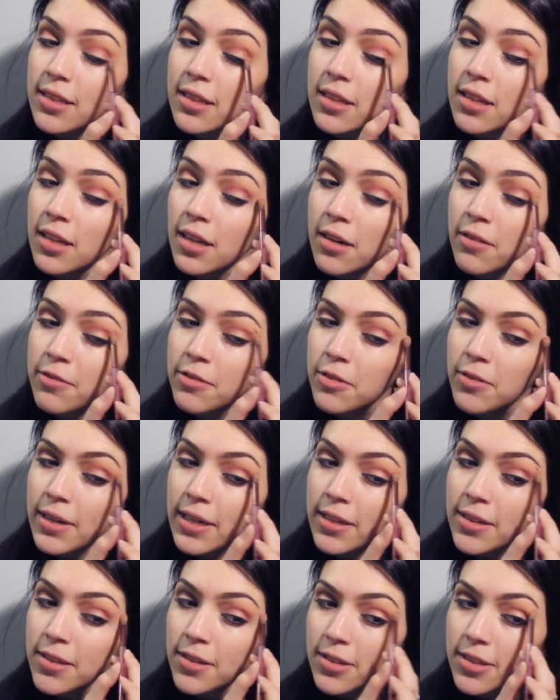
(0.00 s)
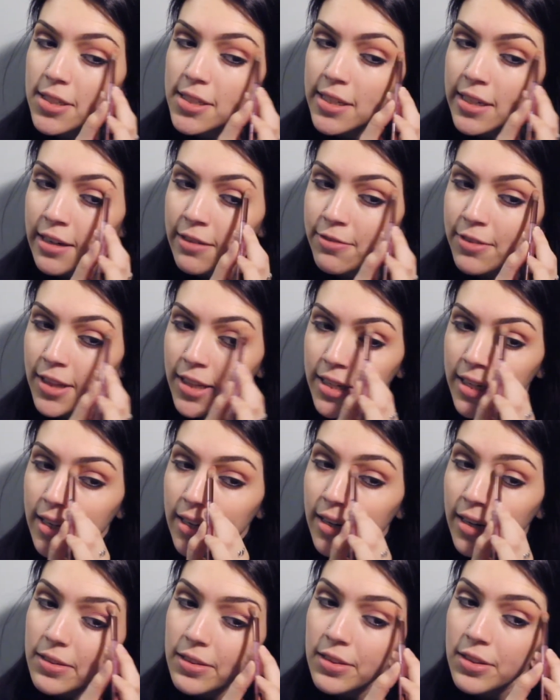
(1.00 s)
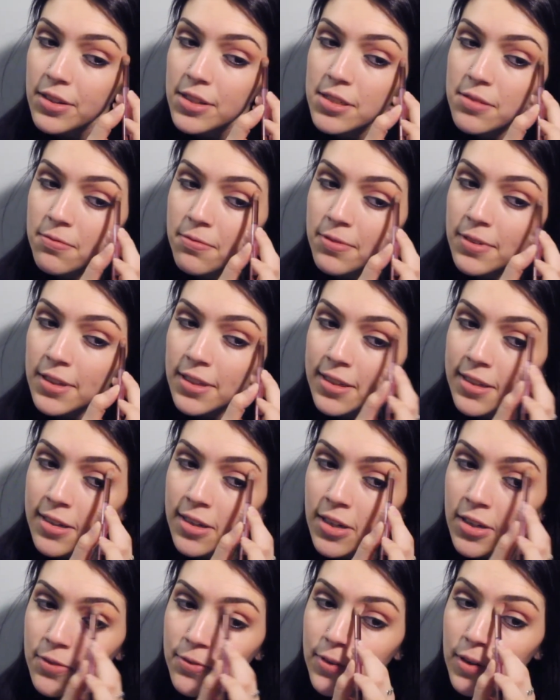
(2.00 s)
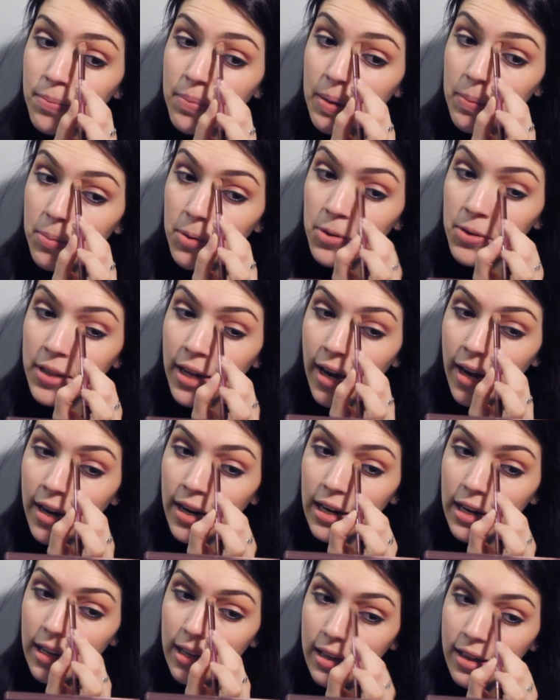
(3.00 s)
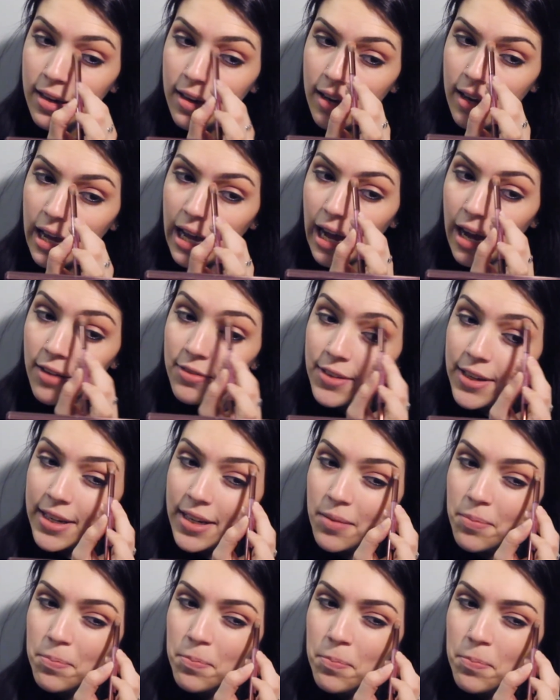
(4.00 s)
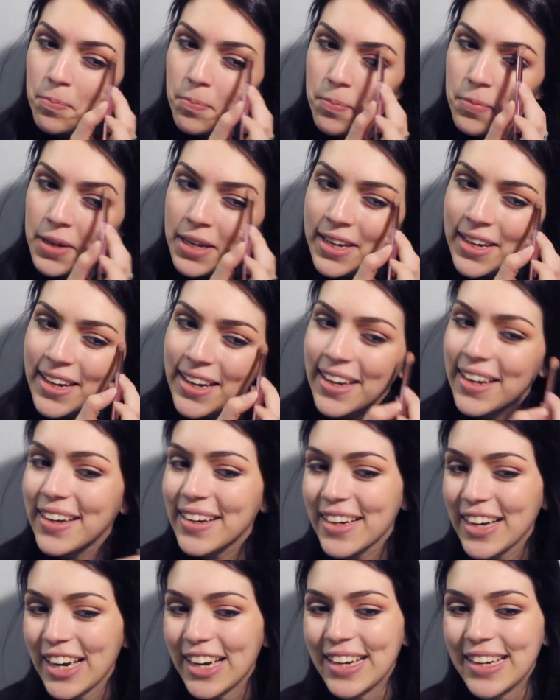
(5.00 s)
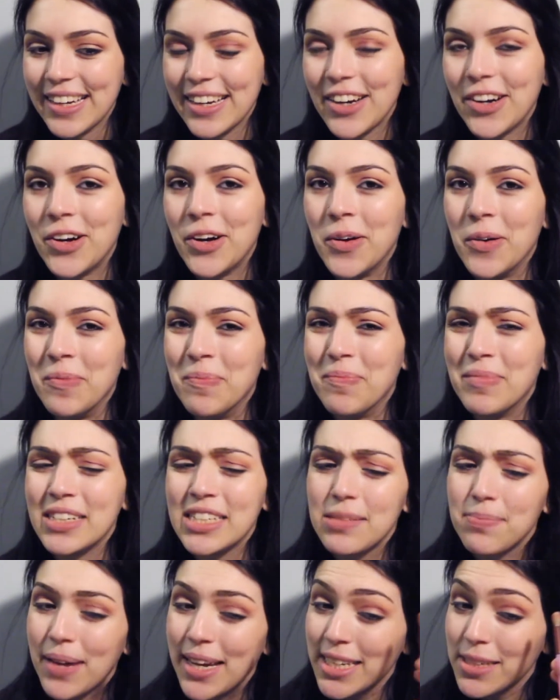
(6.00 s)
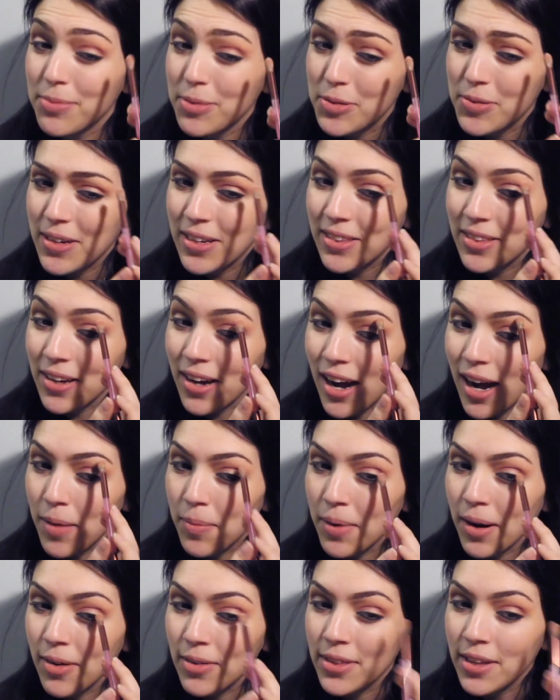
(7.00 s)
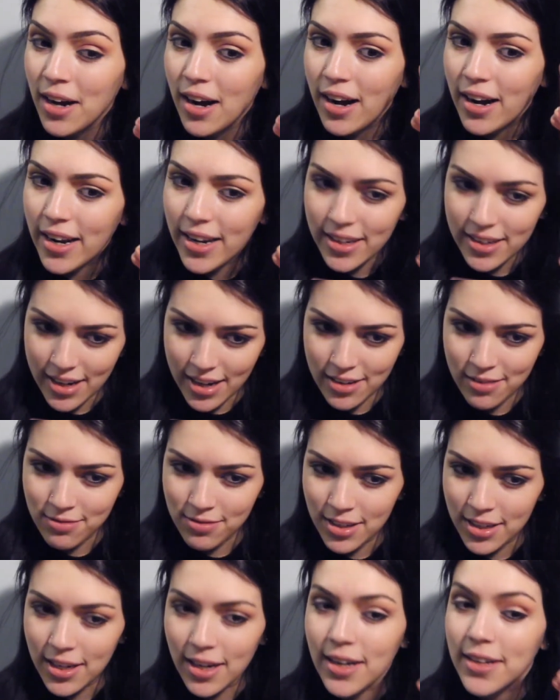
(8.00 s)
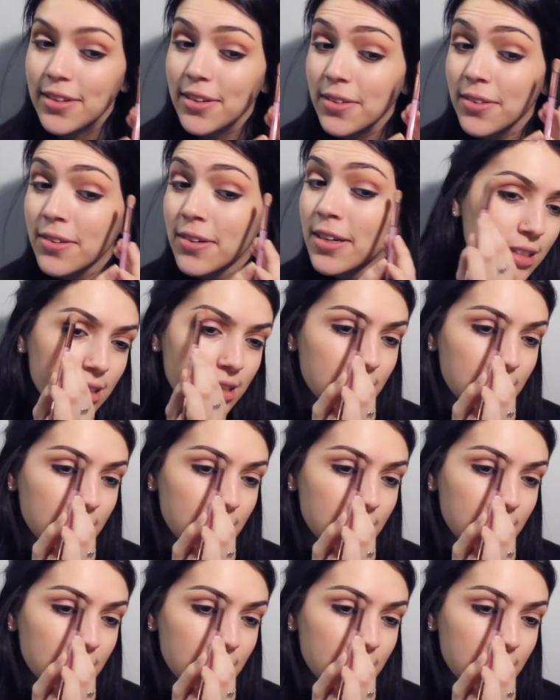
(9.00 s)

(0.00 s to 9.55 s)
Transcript: love the way it looks, and I feel like it looks really good for people that have like a big space between the eyebrow and the eye, kind of like I do.